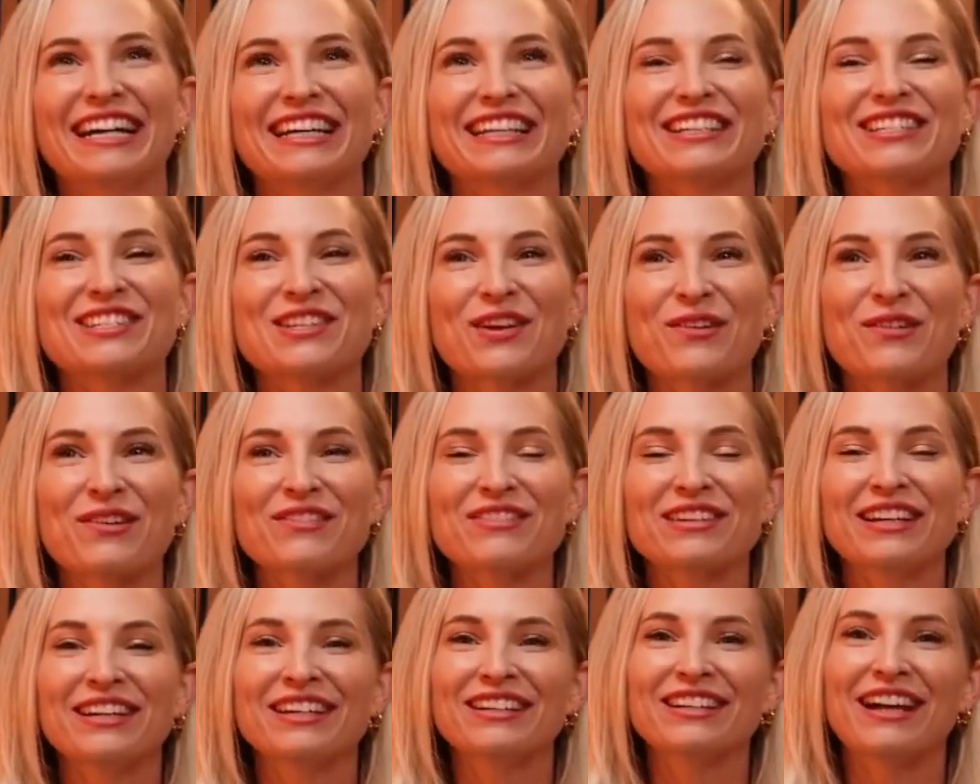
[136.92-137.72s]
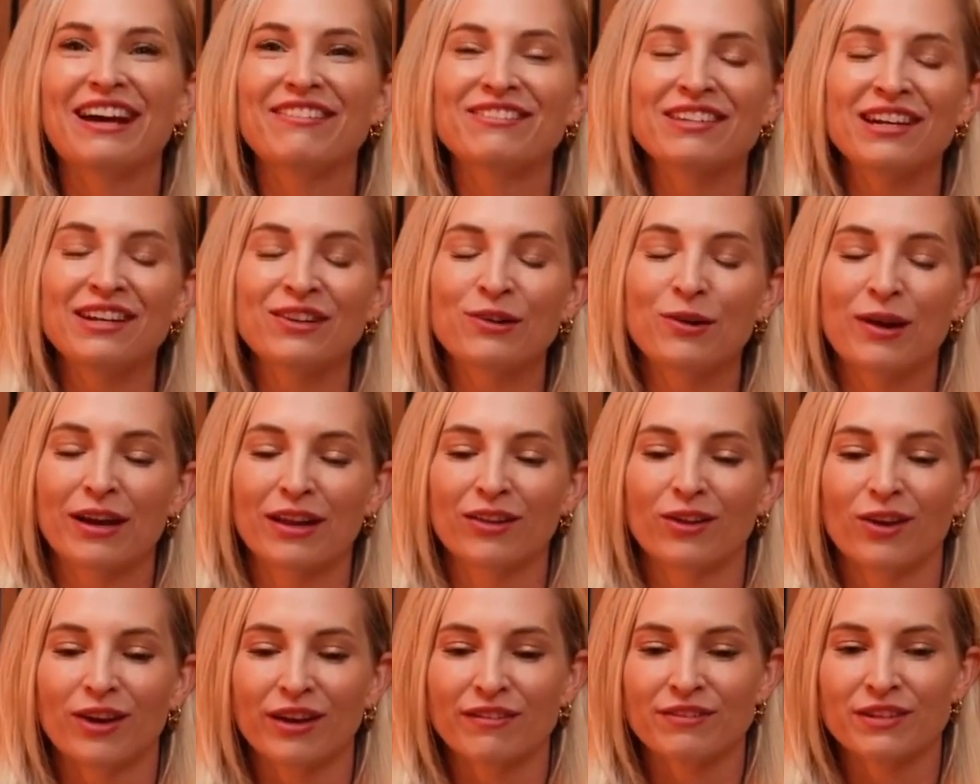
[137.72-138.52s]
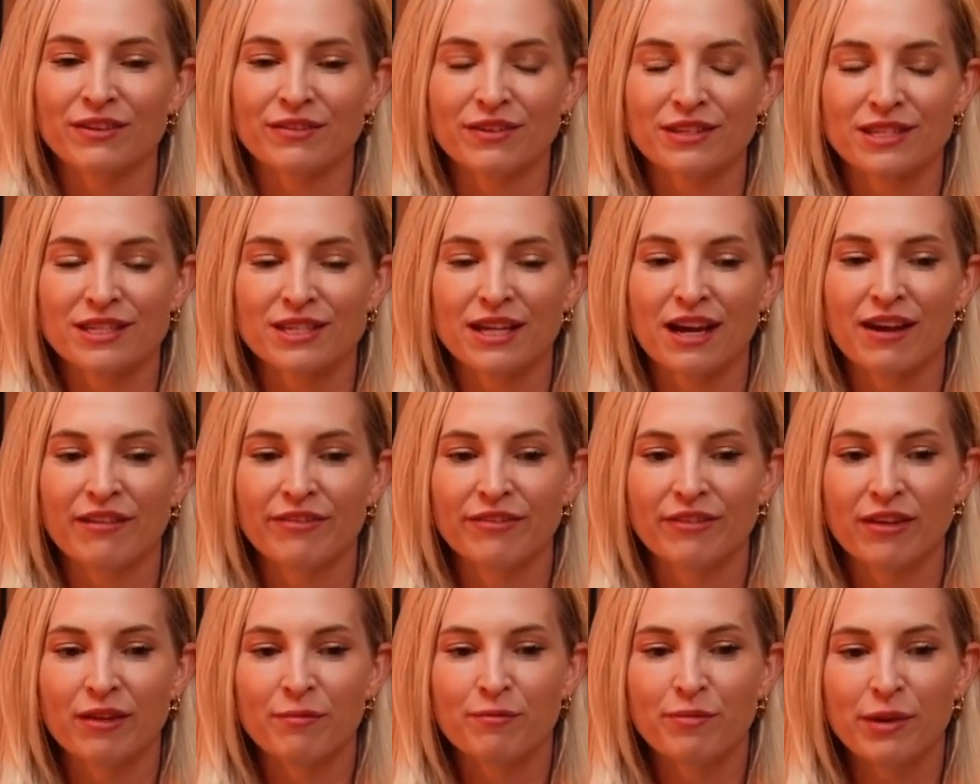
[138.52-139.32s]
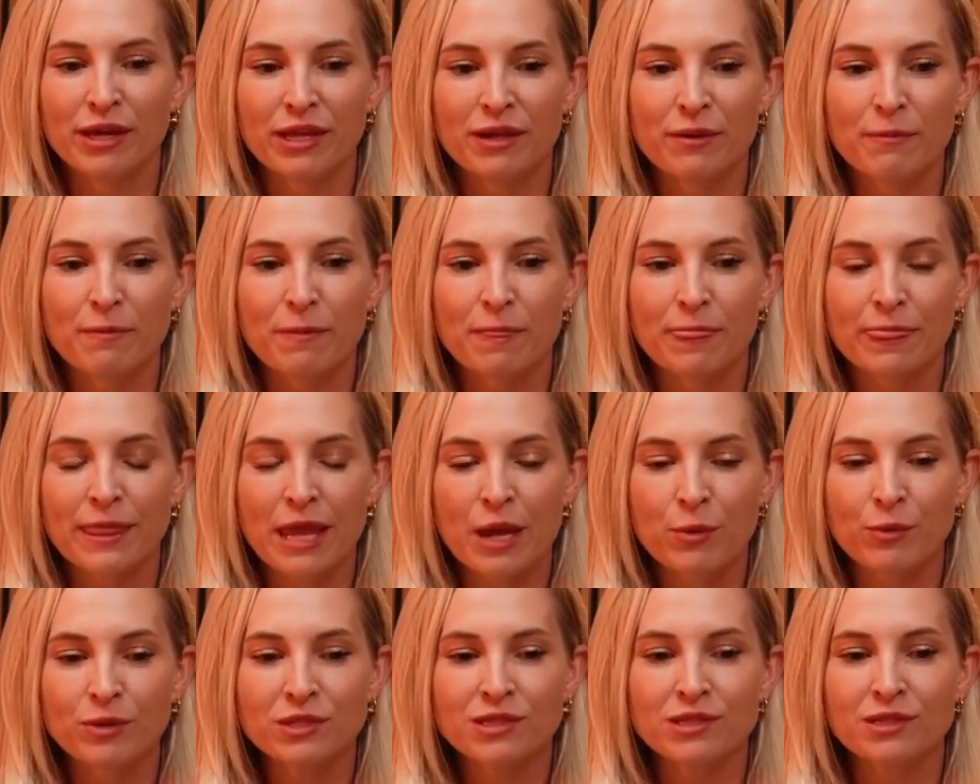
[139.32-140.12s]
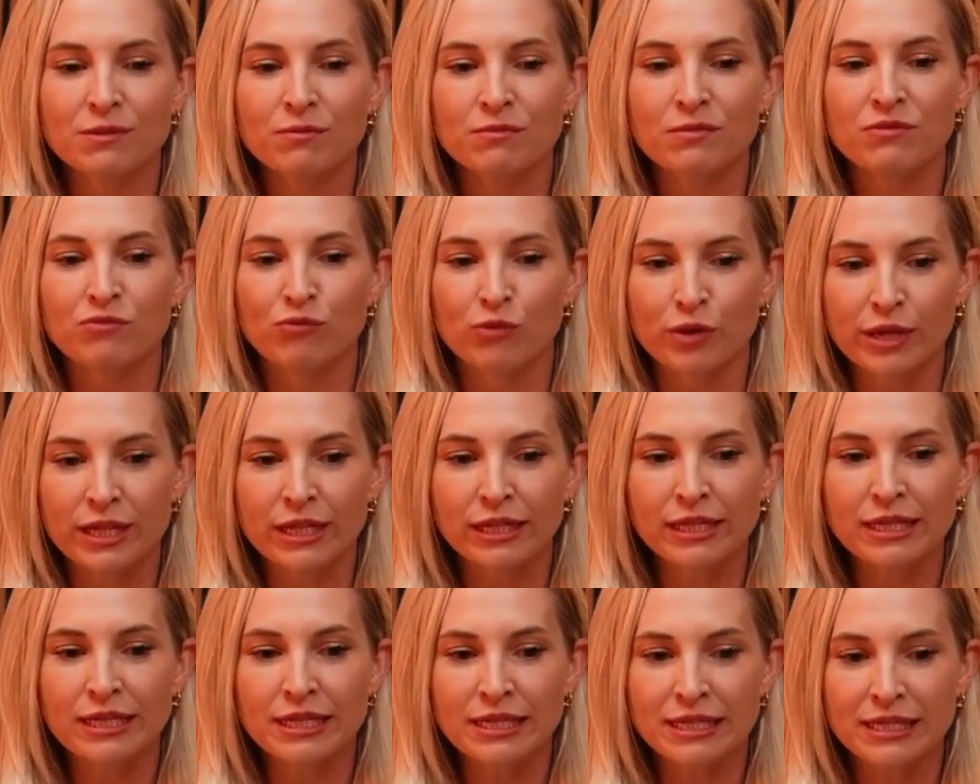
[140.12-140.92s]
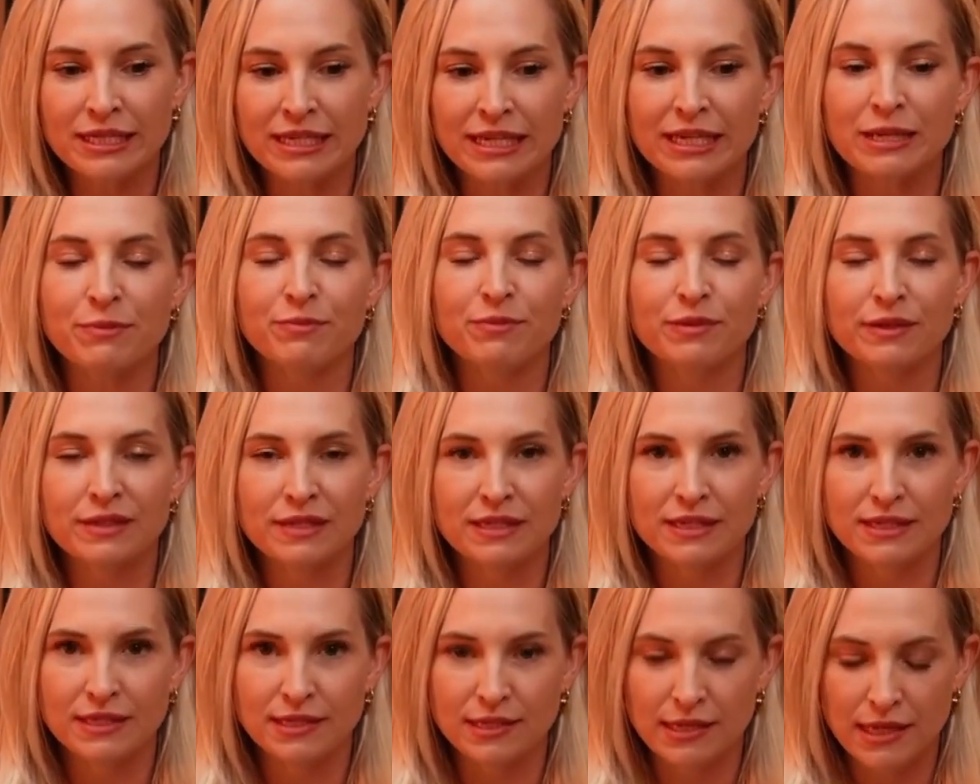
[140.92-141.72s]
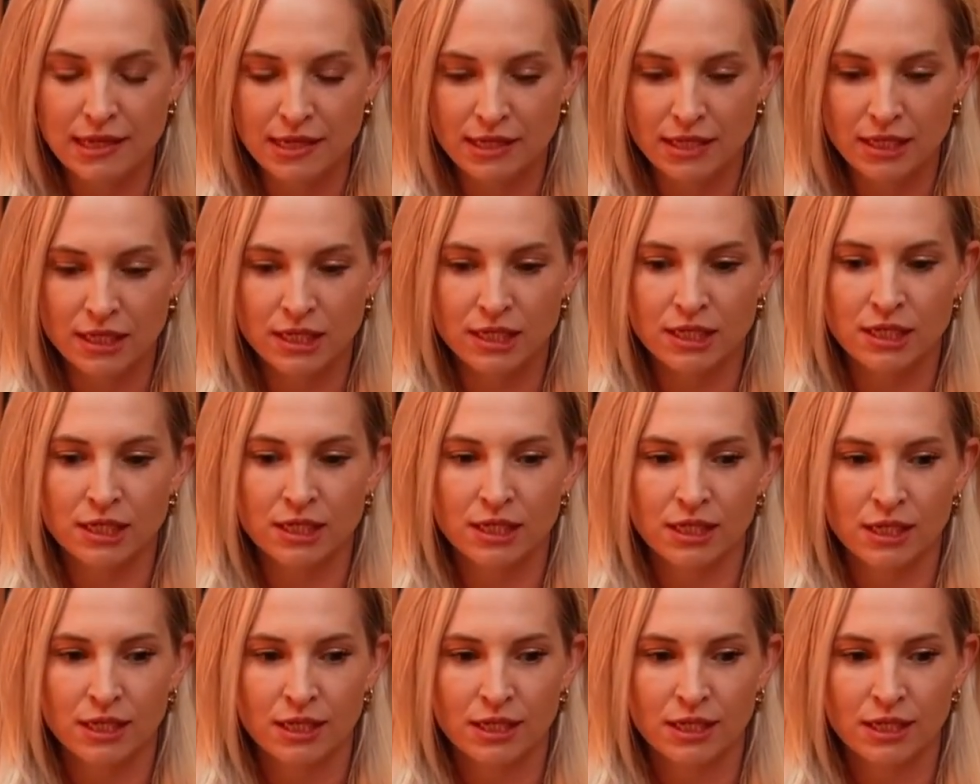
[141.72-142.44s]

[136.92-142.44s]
So I've done quite a lot of different stuff, but there was some really deep-seated